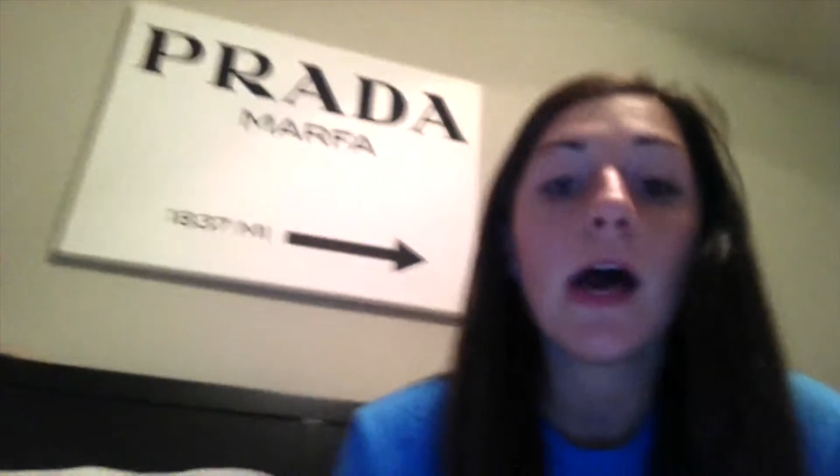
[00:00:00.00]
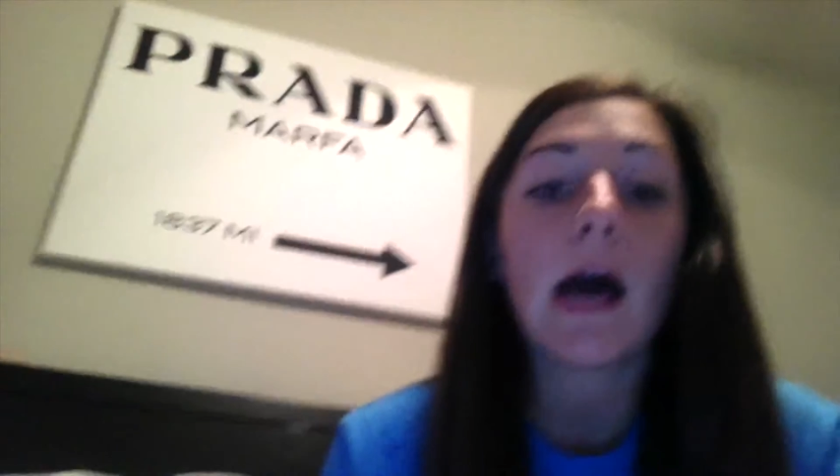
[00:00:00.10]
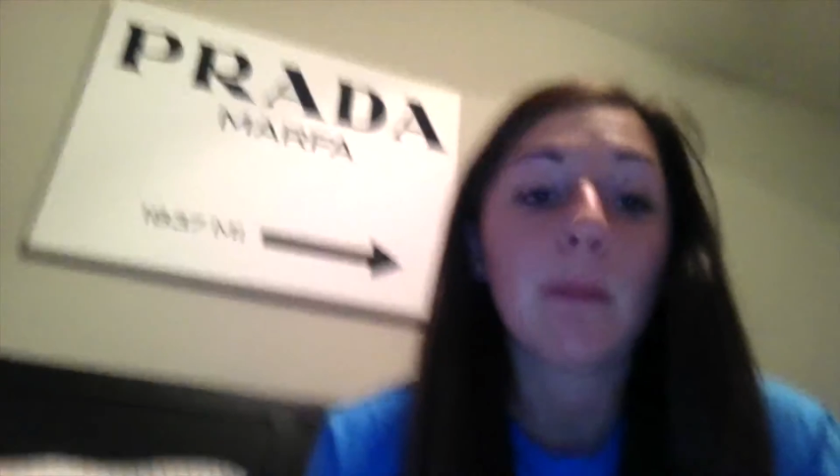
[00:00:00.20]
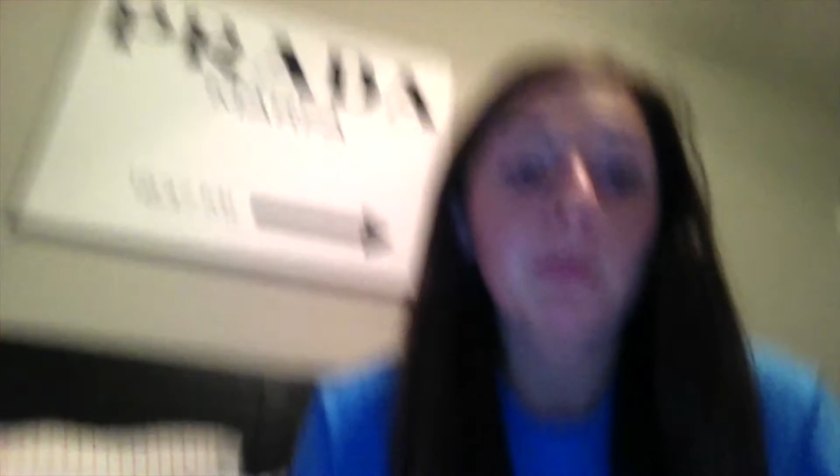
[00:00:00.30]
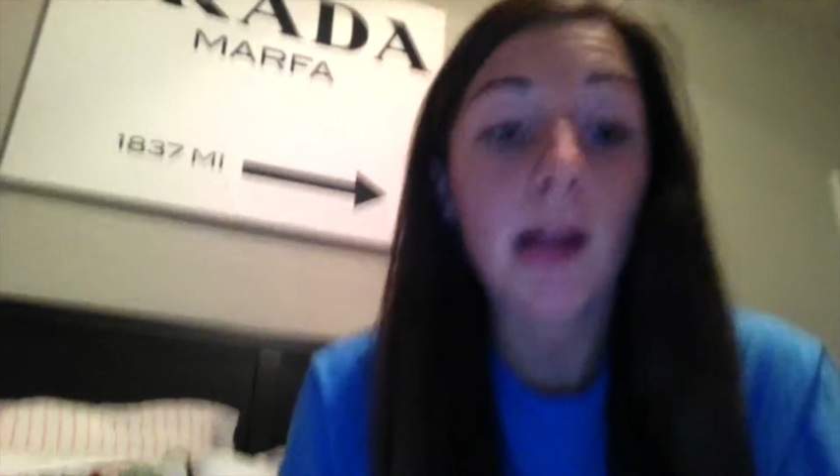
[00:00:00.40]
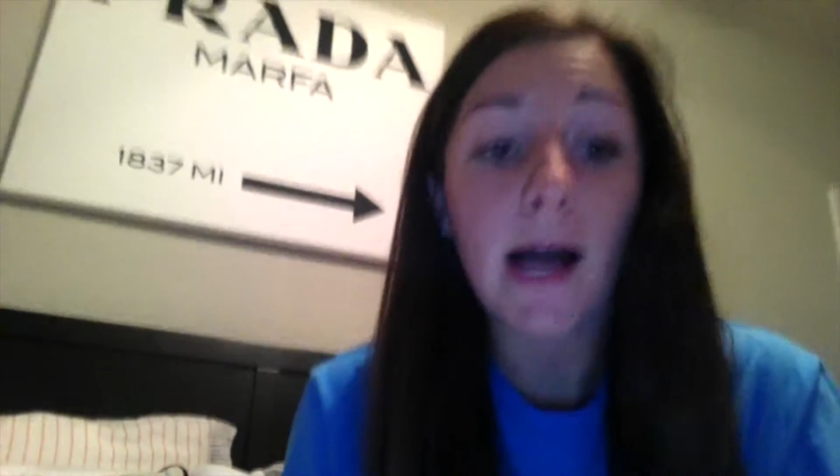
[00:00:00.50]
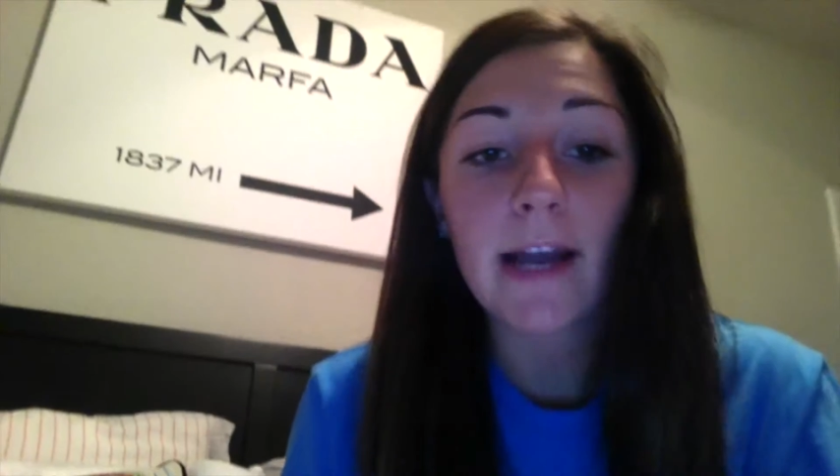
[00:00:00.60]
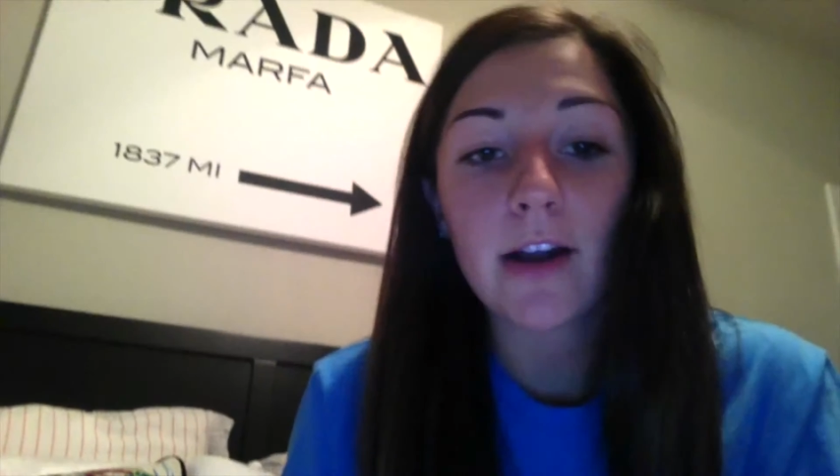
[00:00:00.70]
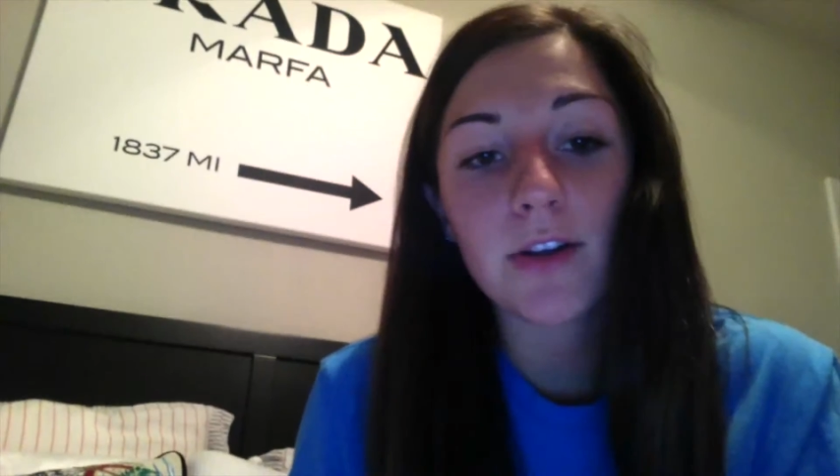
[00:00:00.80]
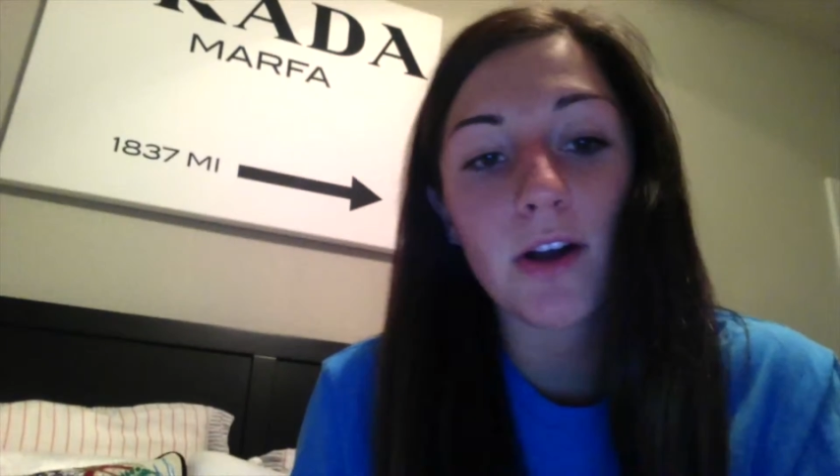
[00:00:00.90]
apply
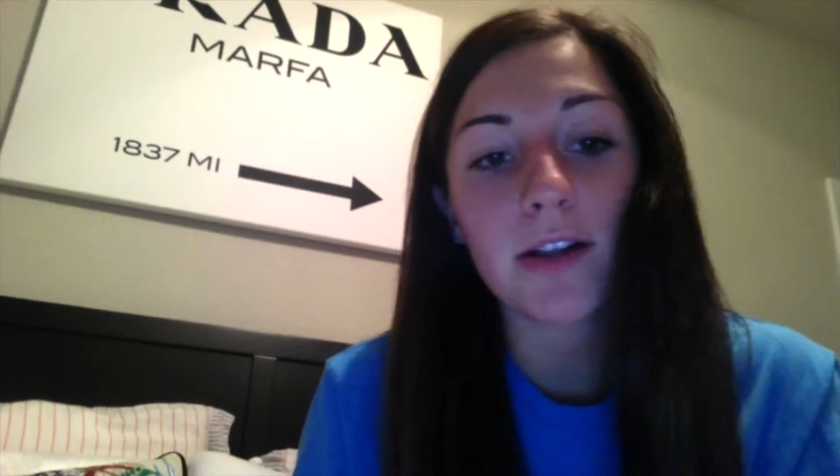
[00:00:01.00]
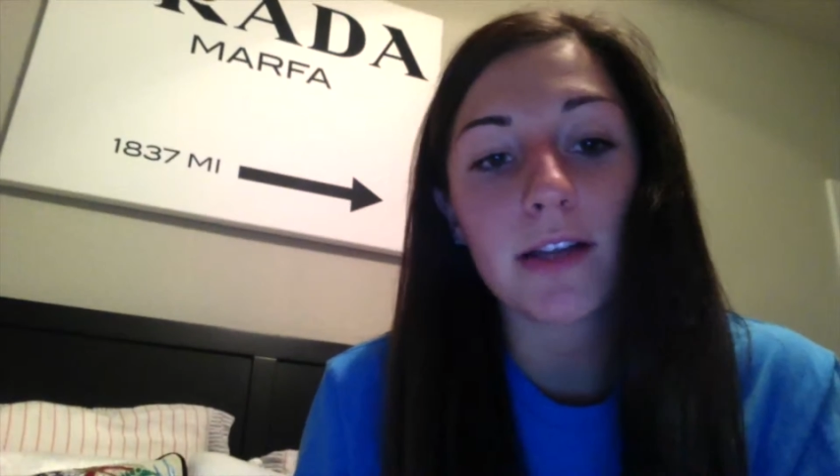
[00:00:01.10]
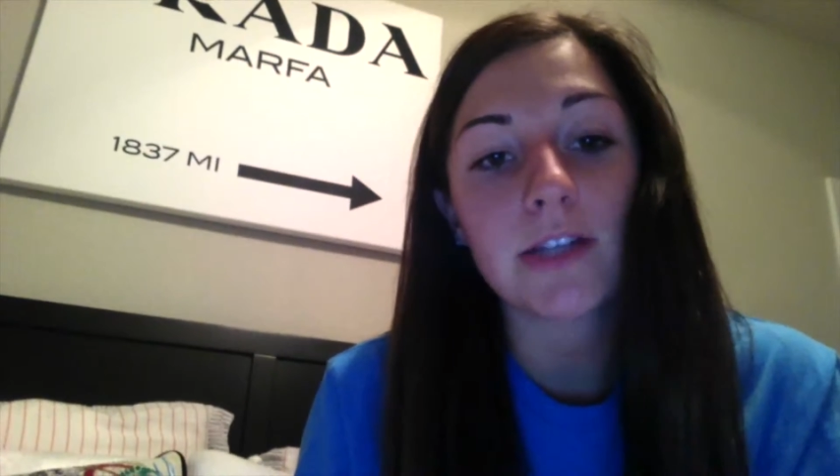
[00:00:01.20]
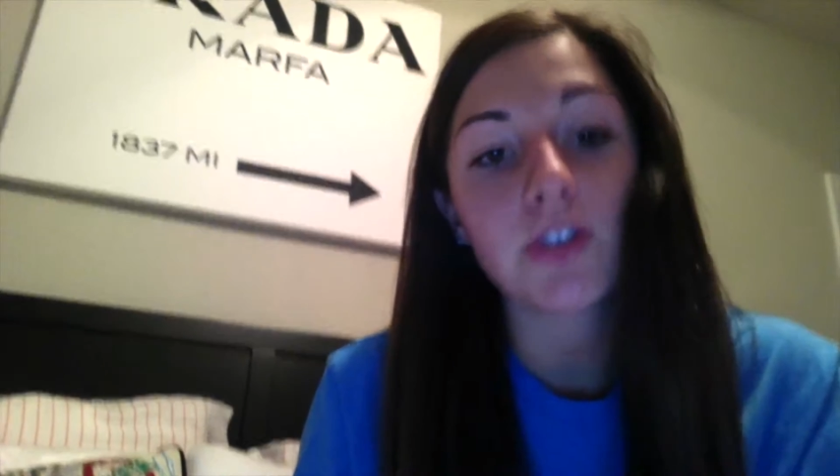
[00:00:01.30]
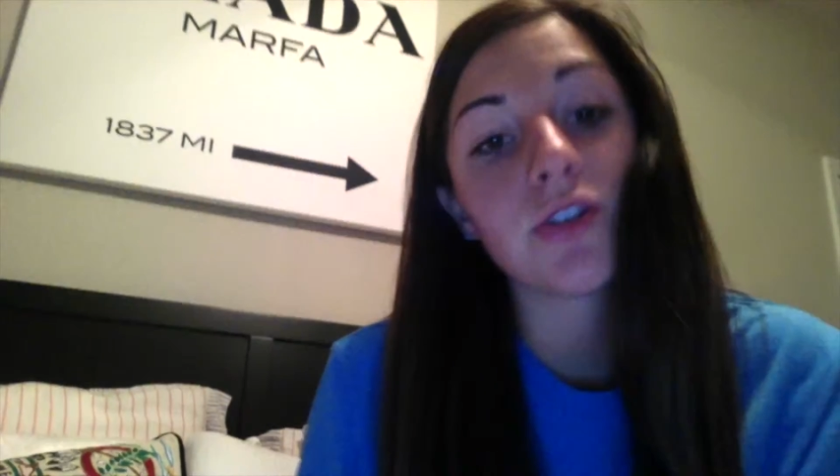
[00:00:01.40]
our knowledge